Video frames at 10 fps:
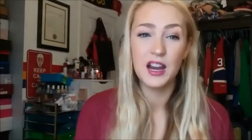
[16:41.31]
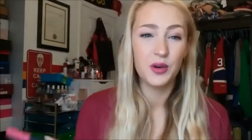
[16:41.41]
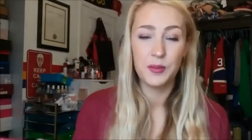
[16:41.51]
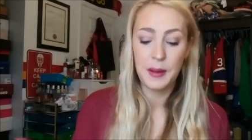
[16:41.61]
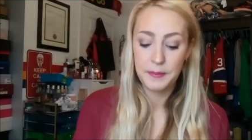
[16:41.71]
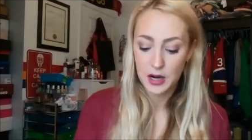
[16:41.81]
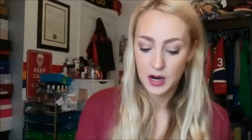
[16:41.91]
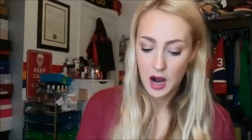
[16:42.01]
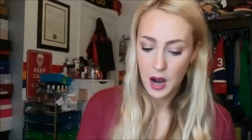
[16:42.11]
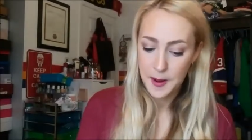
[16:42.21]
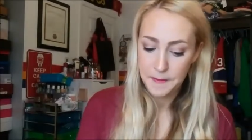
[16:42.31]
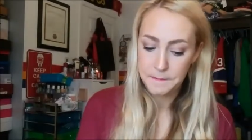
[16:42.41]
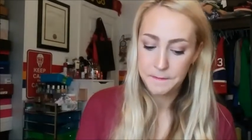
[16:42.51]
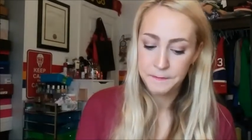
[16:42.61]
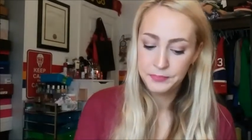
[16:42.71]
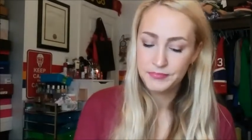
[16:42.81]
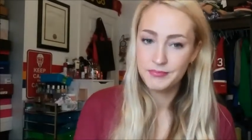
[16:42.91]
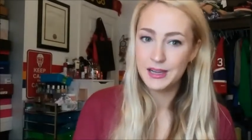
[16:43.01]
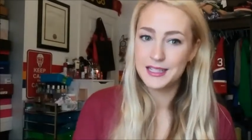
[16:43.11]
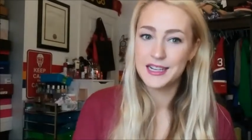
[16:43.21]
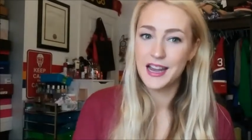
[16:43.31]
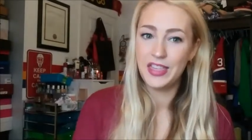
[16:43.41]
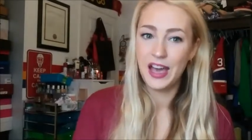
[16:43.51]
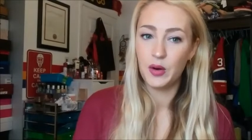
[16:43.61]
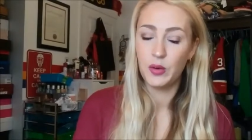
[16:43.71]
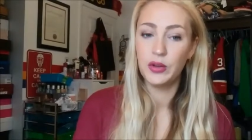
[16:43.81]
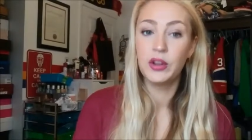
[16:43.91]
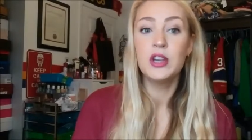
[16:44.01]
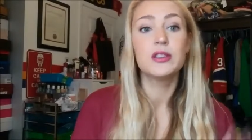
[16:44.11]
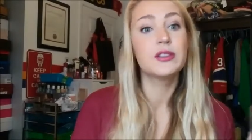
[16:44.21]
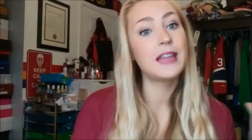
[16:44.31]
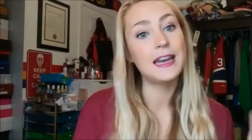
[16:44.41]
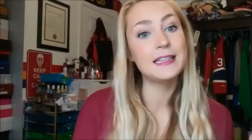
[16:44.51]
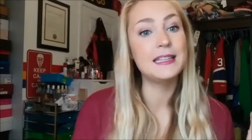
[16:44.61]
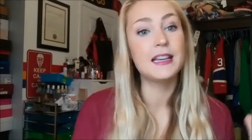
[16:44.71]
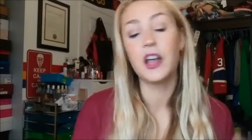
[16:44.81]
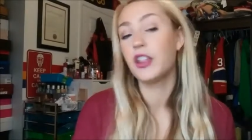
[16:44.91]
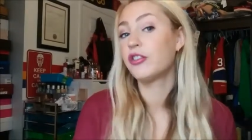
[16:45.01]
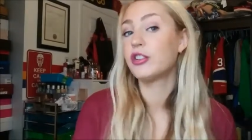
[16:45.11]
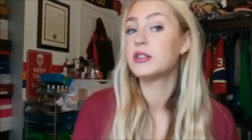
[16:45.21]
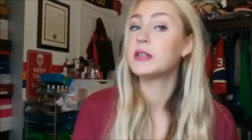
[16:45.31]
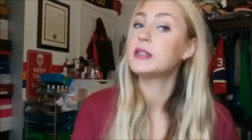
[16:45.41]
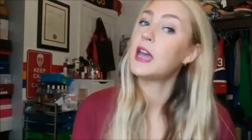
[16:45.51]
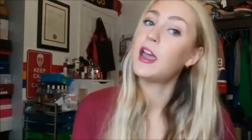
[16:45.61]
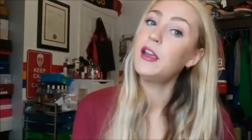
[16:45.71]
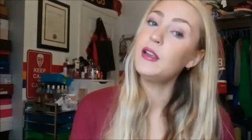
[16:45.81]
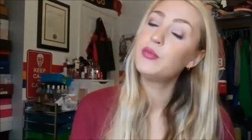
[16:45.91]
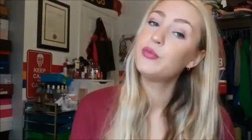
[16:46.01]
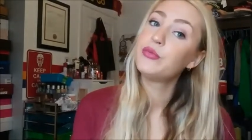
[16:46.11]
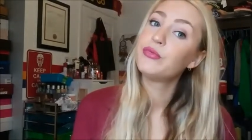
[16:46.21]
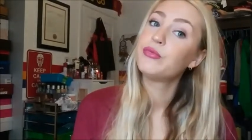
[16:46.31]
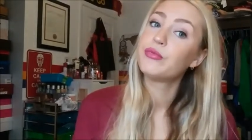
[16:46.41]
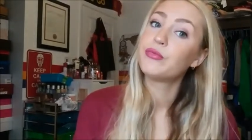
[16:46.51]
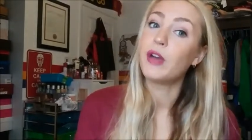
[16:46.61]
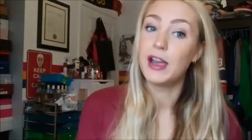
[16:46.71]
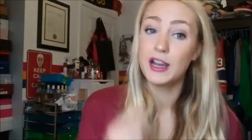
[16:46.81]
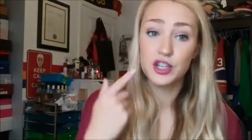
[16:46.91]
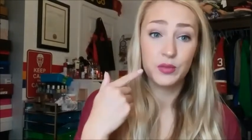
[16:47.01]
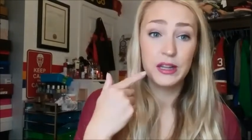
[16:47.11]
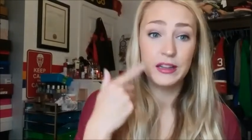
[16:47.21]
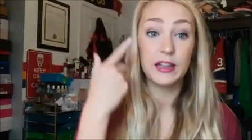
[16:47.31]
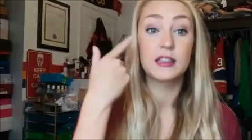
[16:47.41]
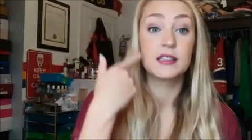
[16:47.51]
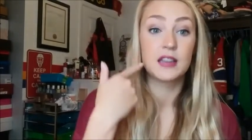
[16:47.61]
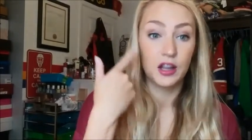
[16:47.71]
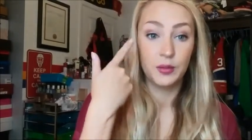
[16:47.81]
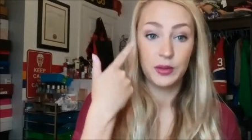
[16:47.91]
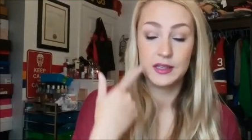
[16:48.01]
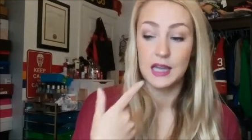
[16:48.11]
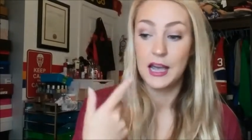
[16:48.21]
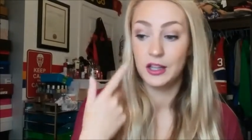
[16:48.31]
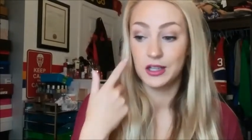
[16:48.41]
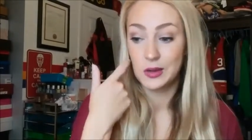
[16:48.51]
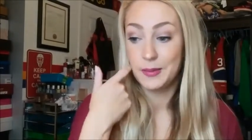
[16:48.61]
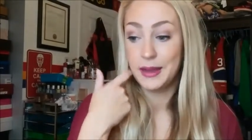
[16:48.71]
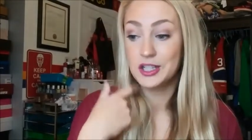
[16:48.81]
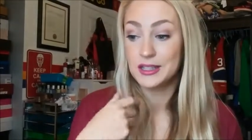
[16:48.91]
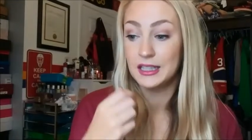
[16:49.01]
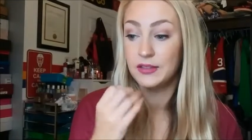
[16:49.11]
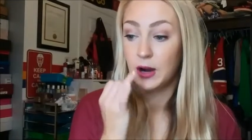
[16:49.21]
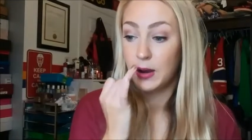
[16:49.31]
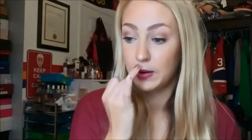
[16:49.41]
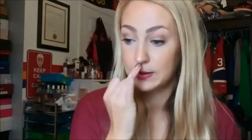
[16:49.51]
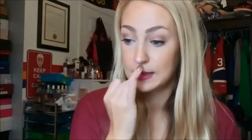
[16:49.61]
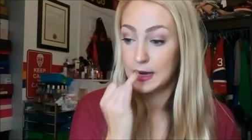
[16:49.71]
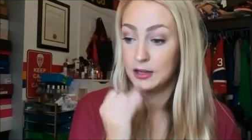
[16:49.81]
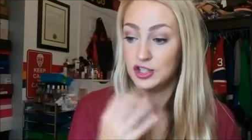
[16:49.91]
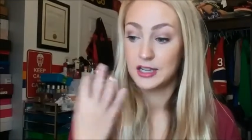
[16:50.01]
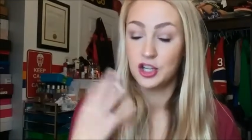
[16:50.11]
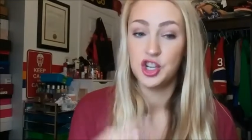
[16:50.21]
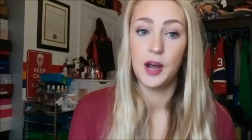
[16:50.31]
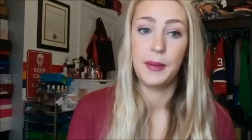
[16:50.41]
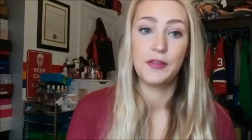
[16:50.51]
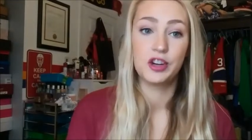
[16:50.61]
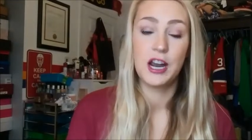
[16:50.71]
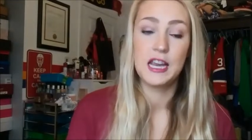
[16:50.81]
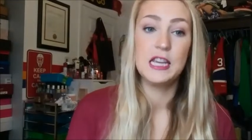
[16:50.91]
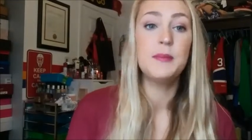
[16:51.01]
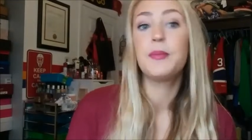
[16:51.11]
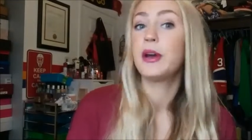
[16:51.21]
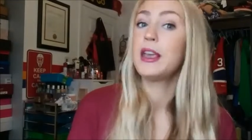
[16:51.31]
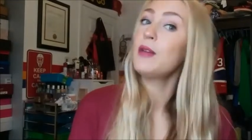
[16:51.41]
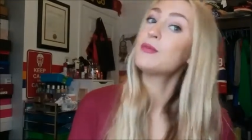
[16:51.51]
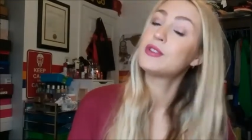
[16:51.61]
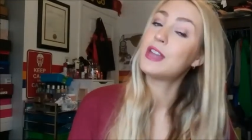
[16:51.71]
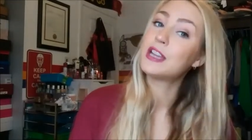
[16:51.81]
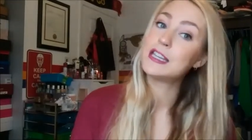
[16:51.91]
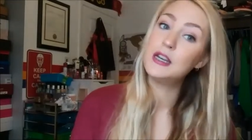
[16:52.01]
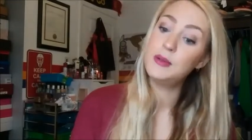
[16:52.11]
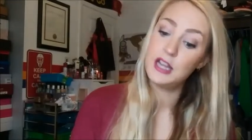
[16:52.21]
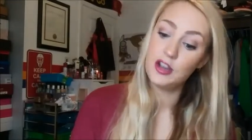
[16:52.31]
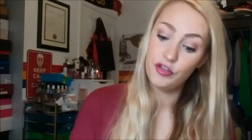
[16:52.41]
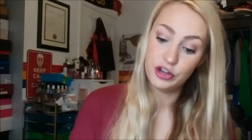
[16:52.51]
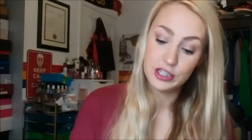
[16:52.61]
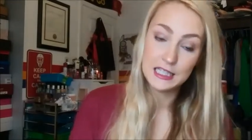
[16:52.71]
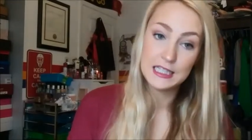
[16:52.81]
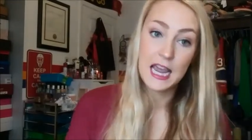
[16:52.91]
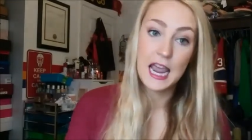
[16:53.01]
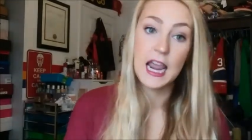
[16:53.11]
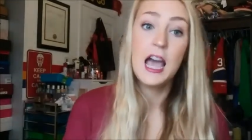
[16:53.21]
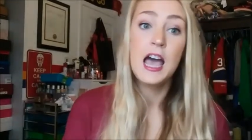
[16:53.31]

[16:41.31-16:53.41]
I don't remember, um, but it's not that old. So that is the color for today. I actually really like this color with this eye look, so I might just leave it on all day and just touch it up after I eat. But yeah, so that's going to be it for today.